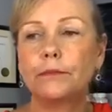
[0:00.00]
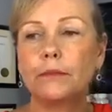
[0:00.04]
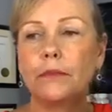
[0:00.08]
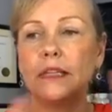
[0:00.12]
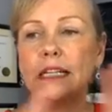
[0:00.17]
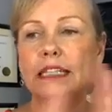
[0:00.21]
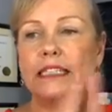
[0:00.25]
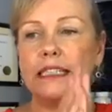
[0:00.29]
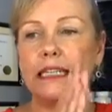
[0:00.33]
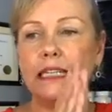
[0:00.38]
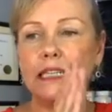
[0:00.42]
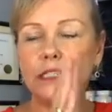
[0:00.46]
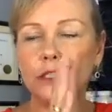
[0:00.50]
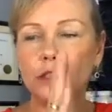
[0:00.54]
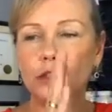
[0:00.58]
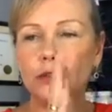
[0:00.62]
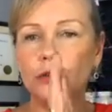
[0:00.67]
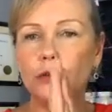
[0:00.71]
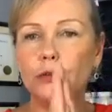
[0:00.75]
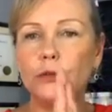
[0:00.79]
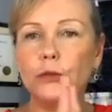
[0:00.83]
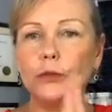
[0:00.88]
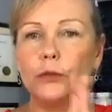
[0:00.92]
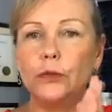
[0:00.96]
let's get
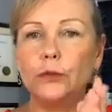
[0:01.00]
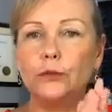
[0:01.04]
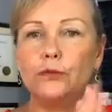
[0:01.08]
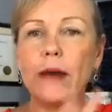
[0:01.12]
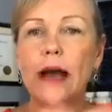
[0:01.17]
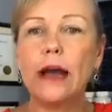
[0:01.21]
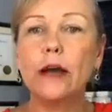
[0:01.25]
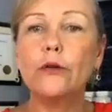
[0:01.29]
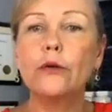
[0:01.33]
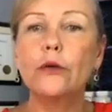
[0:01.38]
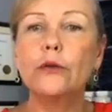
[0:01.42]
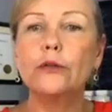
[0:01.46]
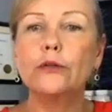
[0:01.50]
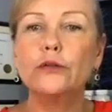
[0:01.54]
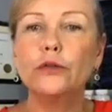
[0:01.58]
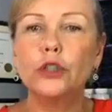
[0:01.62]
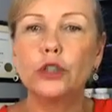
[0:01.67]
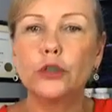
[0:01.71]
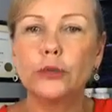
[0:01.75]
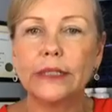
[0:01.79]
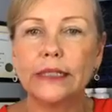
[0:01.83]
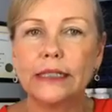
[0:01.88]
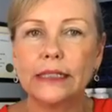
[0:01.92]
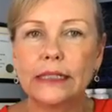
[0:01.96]
into
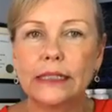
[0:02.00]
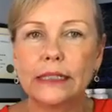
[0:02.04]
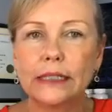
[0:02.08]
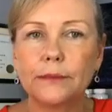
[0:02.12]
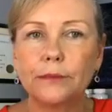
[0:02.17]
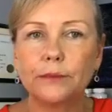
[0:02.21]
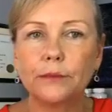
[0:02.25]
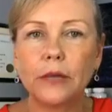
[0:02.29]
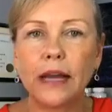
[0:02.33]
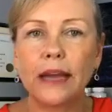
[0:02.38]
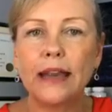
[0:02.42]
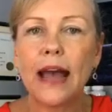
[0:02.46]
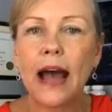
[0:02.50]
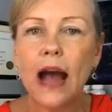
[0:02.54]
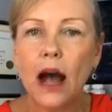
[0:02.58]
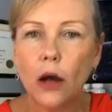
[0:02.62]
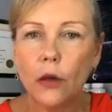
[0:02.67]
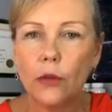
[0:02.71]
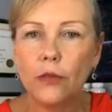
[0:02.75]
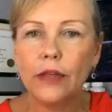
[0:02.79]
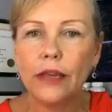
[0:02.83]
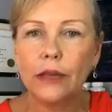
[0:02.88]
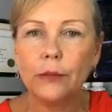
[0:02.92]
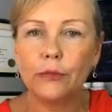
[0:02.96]
macronutrients and
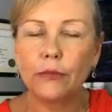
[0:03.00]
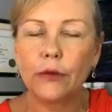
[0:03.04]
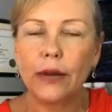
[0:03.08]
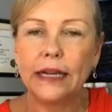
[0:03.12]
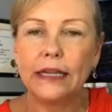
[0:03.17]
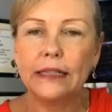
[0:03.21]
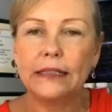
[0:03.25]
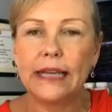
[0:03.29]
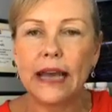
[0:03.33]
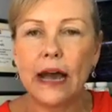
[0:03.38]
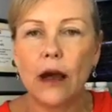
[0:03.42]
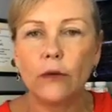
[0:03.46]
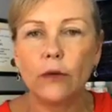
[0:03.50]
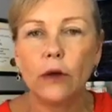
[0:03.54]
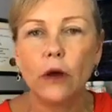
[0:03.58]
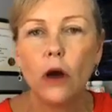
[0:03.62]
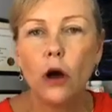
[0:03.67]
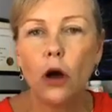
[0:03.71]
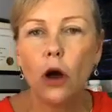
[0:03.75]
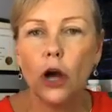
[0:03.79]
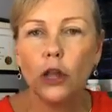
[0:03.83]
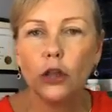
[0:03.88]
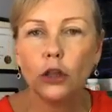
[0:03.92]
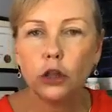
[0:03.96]
how they break down
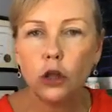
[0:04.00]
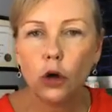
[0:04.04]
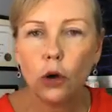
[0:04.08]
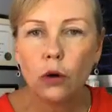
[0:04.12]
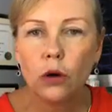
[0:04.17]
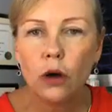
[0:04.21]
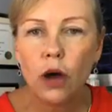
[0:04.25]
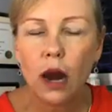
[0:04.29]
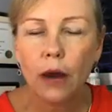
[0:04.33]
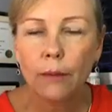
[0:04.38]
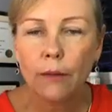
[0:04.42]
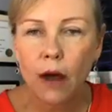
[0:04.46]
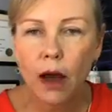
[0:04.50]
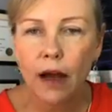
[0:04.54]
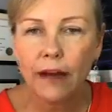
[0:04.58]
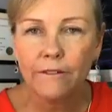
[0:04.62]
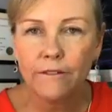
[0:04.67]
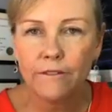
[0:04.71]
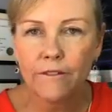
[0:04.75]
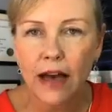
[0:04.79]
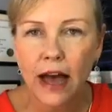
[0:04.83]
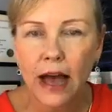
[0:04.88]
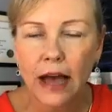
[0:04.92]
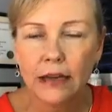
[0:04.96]
on low carb, high
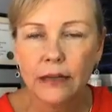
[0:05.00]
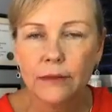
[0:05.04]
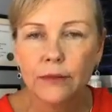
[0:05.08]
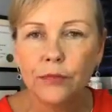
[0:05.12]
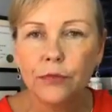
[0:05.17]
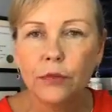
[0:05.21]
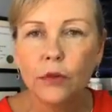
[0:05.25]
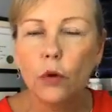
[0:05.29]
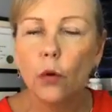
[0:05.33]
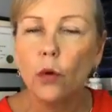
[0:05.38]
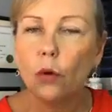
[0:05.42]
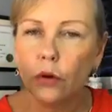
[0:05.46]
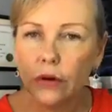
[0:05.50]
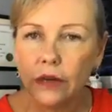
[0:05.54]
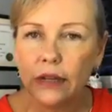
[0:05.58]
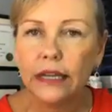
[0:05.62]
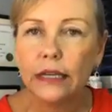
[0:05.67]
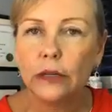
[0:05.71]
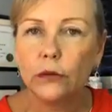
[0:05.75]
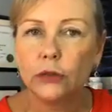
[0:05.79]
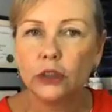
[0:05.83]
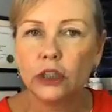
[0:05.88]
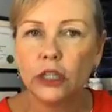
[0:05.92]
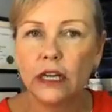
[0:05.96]
fat or
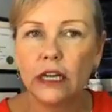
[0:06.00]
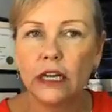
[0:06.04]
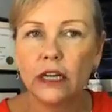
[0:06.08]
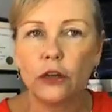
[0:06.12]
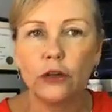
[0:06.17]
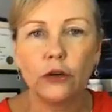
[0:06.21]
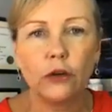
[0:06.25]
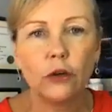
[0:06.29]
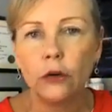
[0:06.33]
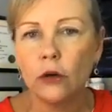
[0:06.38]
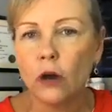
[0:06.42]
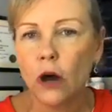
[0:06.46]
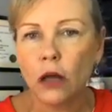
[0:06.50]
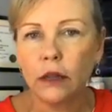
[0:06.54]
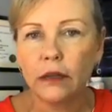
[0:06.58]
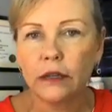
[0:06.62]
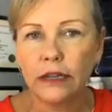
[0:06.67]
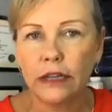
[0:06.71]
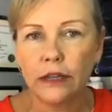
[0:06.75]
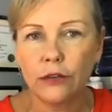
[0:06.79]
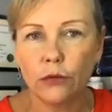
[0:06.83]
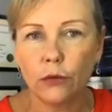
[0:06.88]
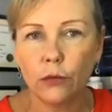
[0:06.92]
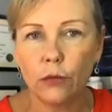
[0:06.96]
ketogenic. You can call it
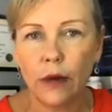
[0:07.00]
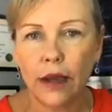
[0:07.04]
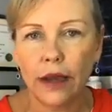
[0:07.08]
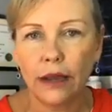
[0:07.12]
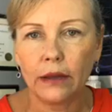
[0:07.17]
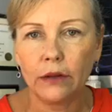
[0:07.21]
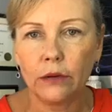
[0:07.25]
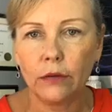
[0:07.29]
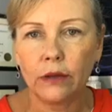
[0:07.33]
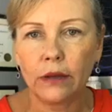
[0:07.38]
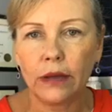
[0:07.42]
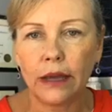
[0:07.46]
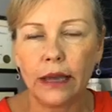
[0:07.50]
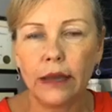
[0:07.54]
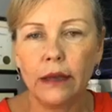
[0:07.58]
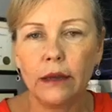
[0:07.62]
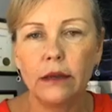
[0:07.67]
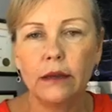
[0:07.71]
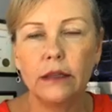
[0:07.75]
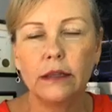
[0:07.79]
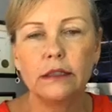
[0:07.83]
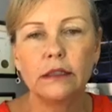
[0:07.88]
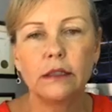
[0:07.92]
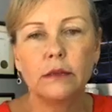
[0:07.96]
either way, okay?
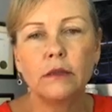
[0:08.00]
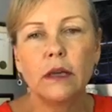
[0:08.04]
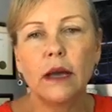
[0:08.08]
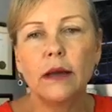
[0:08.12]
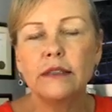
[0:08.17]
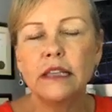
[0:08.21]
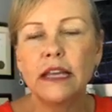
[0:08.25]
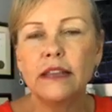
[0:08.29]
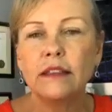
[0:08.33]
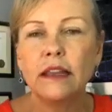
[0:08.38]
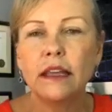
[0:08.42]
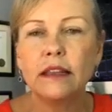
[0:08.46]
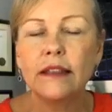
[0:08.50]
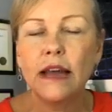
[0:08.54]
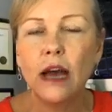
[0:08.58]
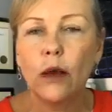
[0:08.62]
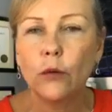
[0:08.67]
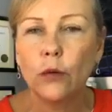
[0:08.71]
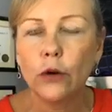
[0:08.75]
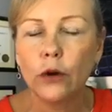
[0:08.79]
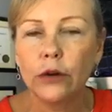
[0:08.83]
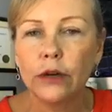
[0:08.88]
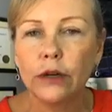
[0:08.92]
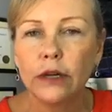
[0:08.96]
Sometimes I think
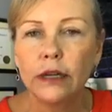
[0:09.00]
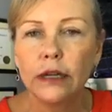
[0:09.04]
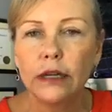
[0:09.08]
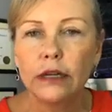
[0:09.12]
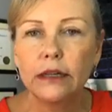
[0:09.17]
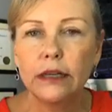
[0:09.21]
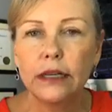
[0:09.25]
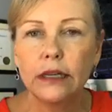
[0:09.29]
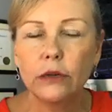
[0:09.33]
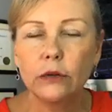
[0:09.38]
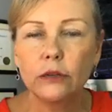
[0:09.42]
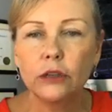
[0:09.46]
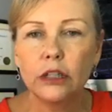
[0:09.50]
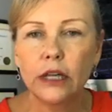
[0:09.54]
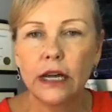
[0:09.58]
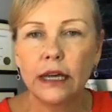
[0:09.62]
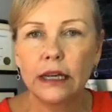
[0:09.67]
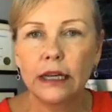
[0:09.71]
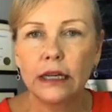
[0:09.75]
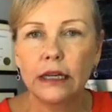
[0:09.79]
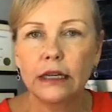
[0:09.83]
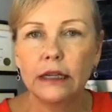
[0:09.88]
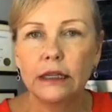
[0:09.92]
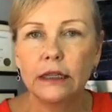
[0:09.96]
that word
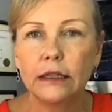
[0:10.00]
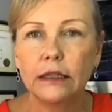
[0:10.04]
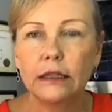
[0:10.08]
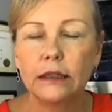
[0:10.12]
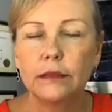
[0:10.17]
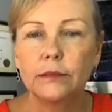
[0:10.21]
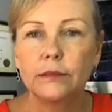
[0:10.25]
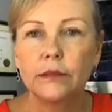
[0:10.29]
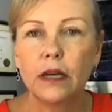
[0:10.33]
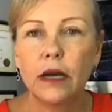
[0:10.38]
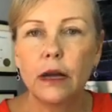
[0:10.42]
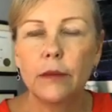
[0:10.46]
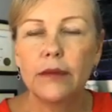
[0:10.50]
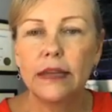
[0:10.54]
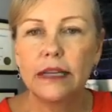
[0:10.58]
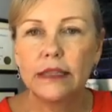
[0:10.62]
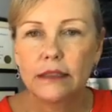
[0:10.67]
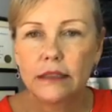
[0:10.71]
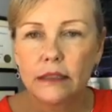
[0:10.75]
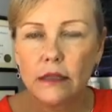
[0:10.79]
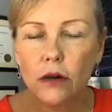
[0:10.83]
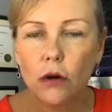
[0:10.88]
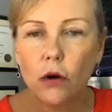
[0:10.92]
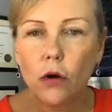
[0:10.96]
ketogenic
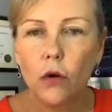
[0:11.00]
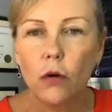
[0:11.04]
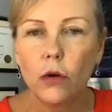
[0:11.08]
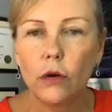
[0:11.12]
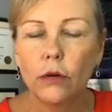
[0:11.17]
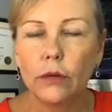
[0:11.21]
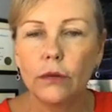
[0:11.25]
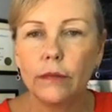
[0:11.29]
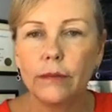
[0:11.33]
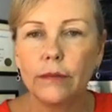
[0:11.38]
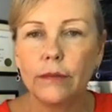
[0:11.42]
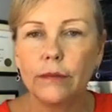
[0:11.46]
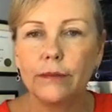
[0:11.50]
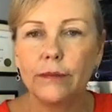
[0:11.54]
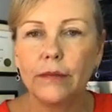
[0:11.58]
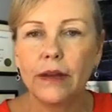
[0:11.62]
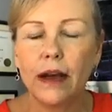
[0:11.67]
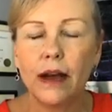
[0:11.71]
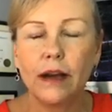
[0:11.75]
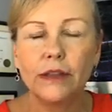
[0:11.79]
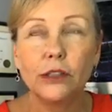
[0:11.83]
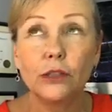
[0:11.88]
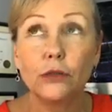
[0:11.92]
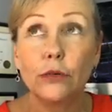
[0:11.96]

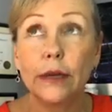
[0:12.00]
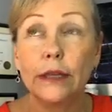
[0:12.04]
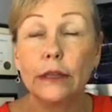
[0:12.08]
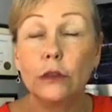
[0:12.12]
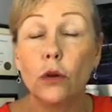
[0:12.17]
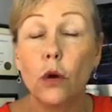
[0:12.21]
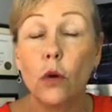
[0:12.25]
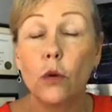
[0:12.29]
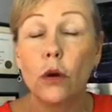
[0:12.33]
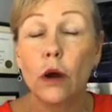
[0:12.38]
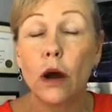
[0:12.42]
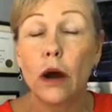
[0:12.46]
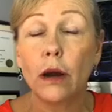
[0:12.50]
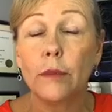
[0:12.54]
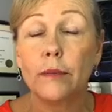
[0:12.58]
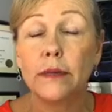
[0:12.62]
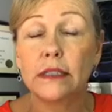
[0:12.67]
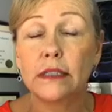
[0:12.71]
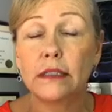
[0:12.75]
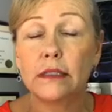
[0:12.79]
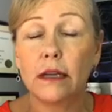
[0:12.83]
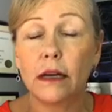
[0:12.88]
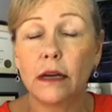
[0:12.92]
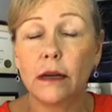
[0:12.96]
low carb is